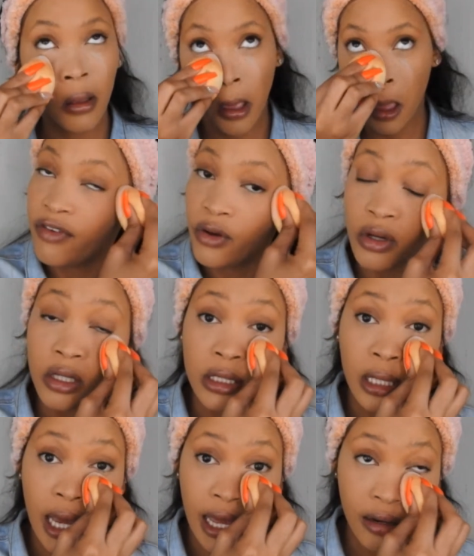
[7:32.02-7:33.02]
I'm
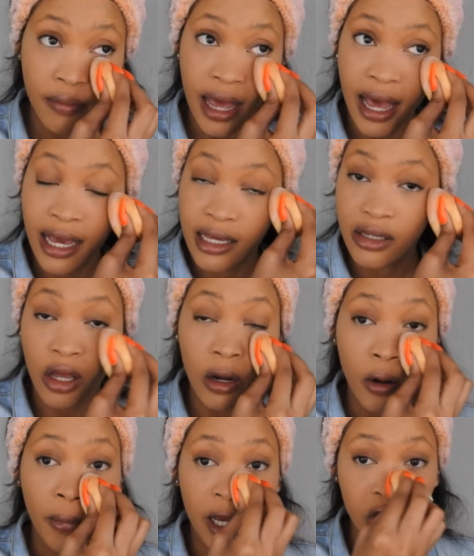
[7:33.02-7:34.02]
focusing under my eyes,
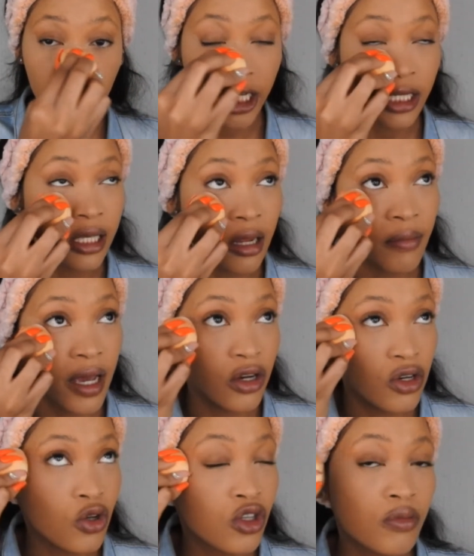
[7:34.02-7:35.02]
on my cheeks and my
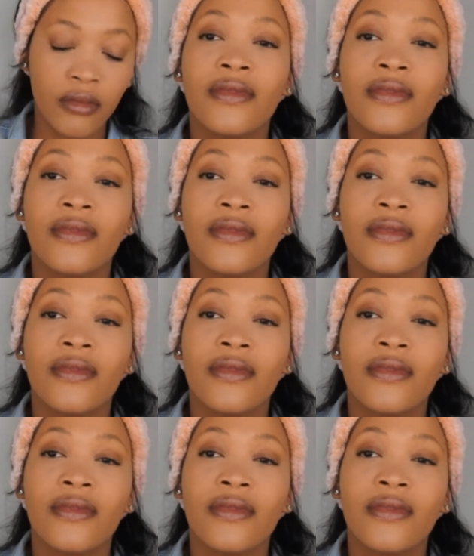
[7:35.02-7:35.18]
nose.